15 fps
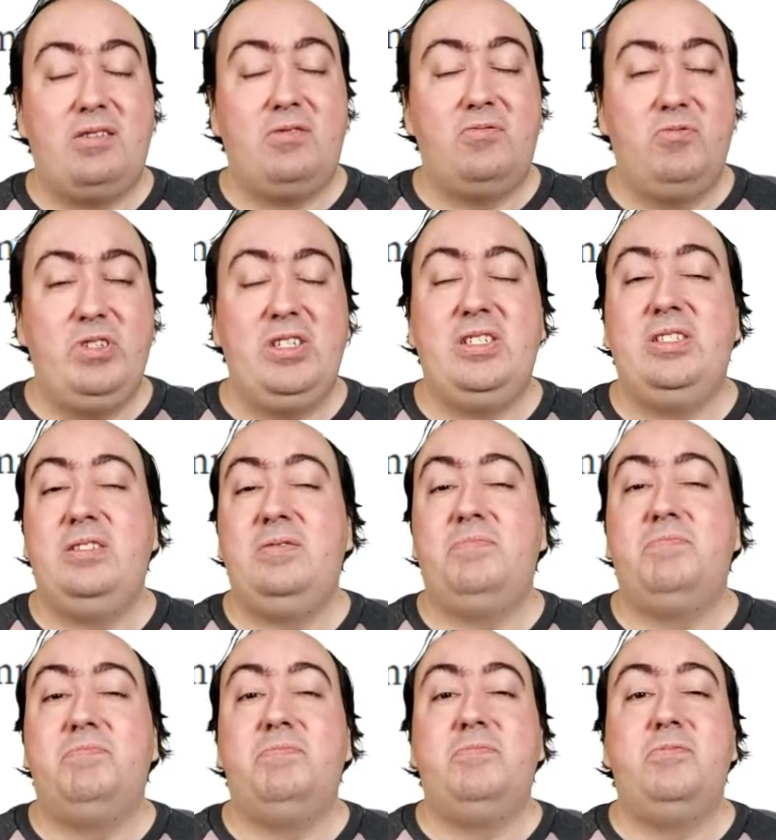we
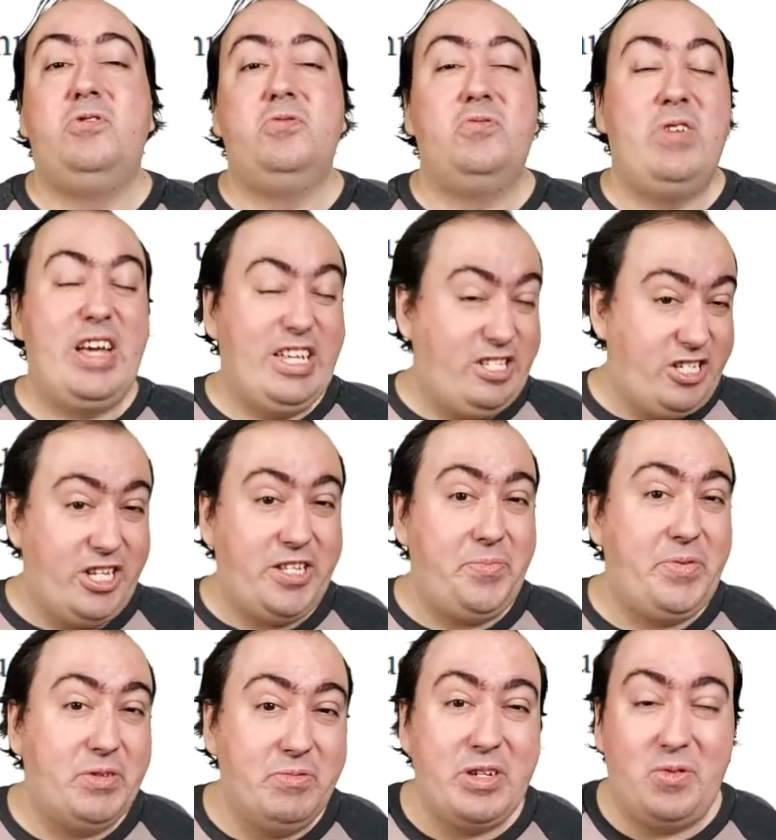do
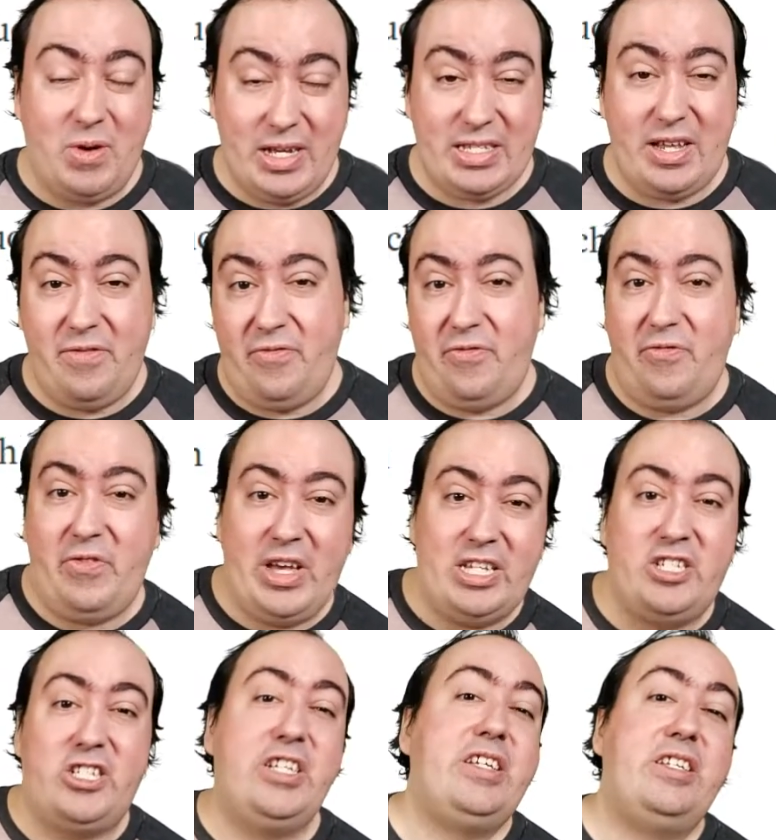HTTP requests and
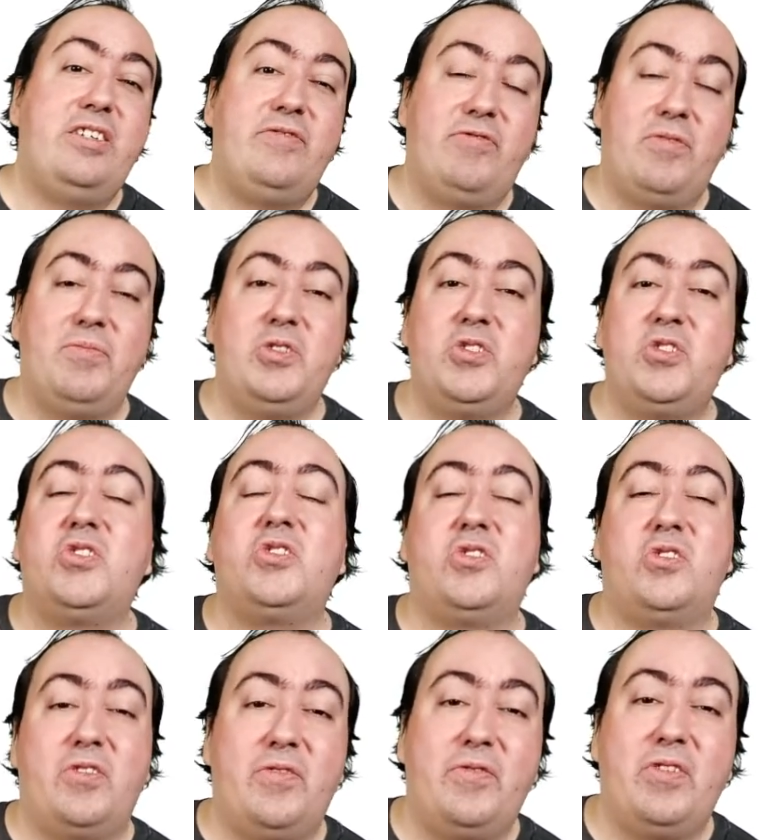fetch data from the
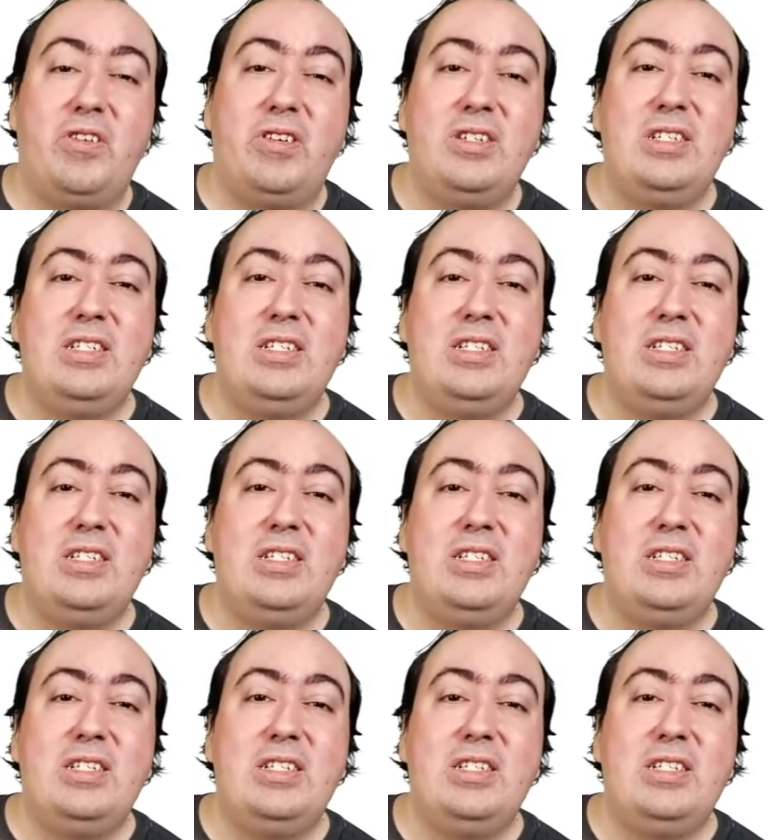server,